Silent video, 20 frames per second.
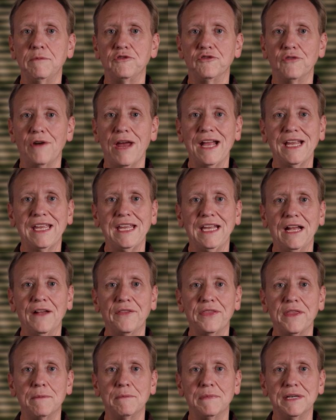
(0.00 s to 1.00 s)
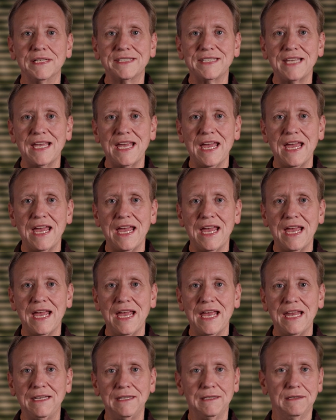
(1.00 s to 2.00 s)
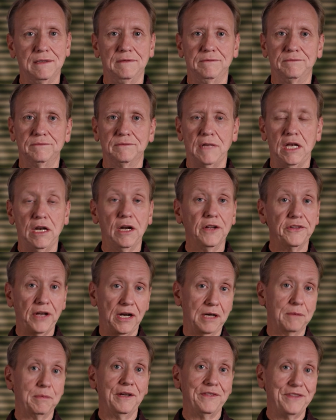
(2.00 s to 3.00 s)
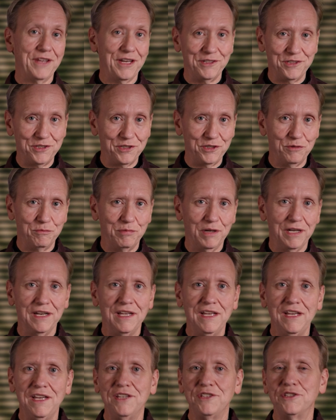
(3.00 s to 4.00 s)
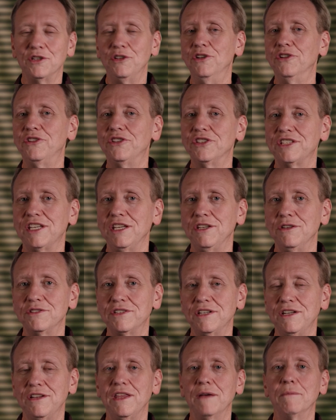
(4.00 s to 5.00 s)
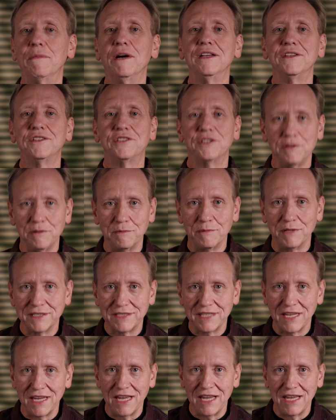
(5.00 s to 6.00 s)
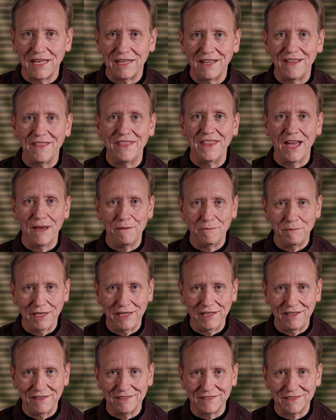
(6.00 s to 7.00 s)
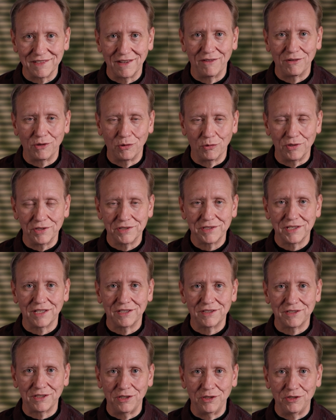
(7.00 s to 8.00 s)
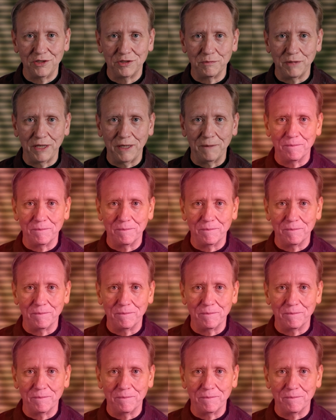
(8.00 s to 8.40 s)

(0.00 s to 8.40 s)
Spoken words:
dragging out the masen, and I'll talk about that too. But so you'll just get used to hear that. But sumimasen, that means, of course, excuse me.